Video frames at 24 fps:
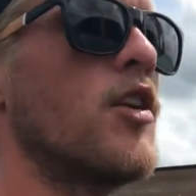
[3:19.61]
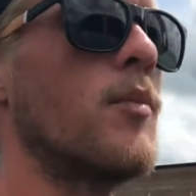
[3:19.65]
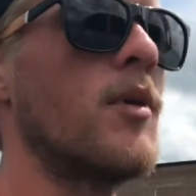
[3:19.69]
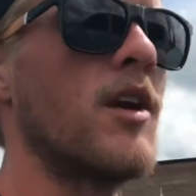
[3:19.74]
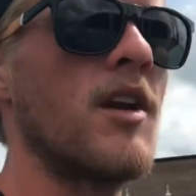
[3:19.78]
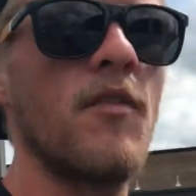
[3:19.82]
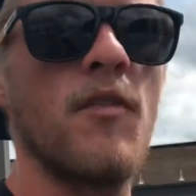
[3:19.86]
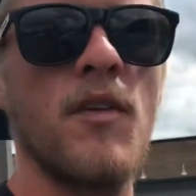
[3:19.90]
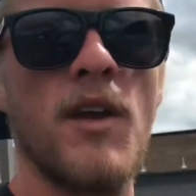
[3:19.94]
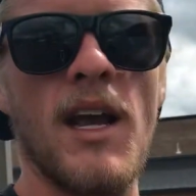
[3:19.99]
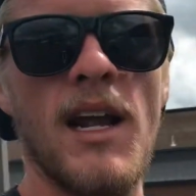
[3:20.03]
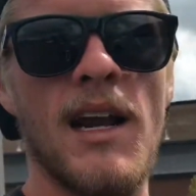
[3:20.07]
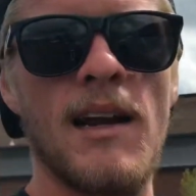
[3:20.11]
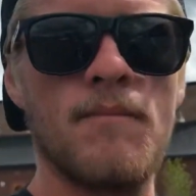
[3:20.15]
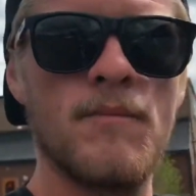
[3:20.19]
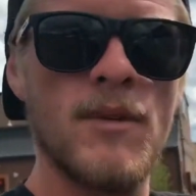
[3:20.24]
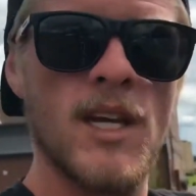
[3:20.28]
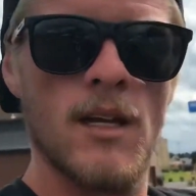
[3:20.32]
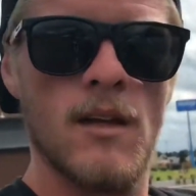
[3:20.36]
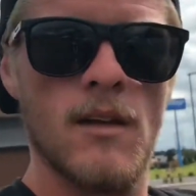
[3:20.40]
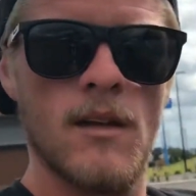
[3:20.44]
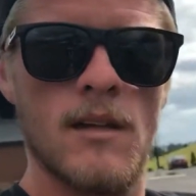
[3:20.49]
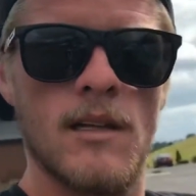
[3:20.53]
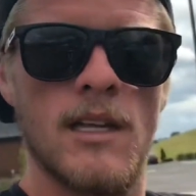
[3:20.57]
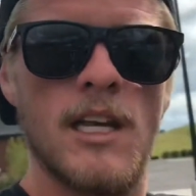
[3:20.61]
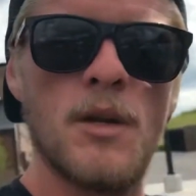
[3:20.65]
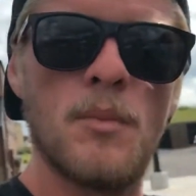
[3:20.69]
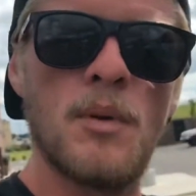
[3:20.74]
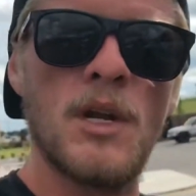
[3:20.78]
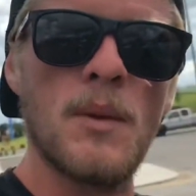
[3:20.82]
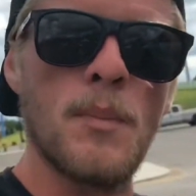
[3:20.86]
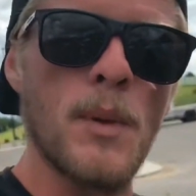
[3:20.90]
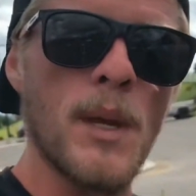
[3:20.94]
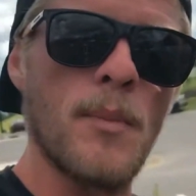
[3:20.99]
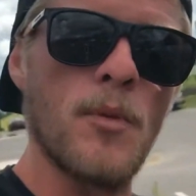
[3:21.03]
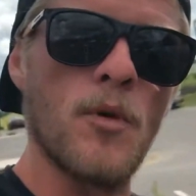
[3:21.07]
But if you got little
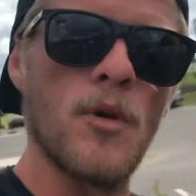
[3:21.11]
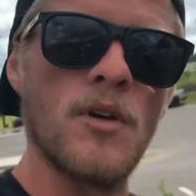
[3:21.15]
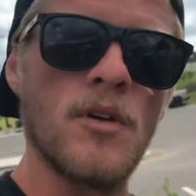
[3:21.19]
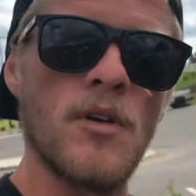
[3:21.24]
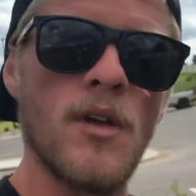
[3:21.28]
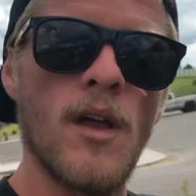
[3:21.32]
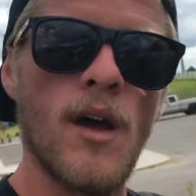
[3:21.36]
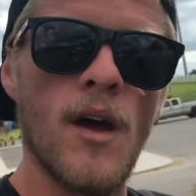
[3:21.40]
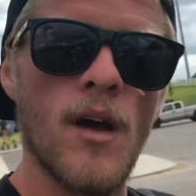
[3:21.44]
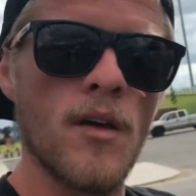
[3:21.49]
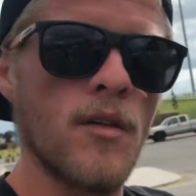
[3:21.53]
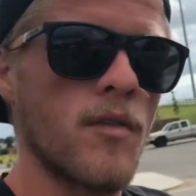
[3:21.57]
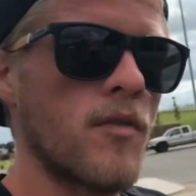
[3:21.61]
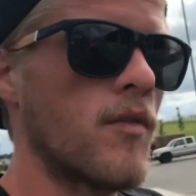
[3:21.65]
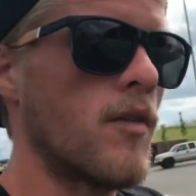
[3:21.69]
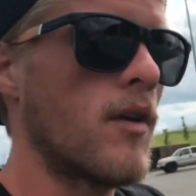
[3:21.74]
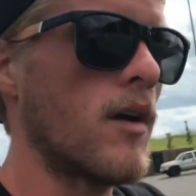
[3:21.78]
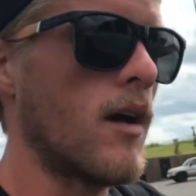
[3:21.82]
bitty people in your life,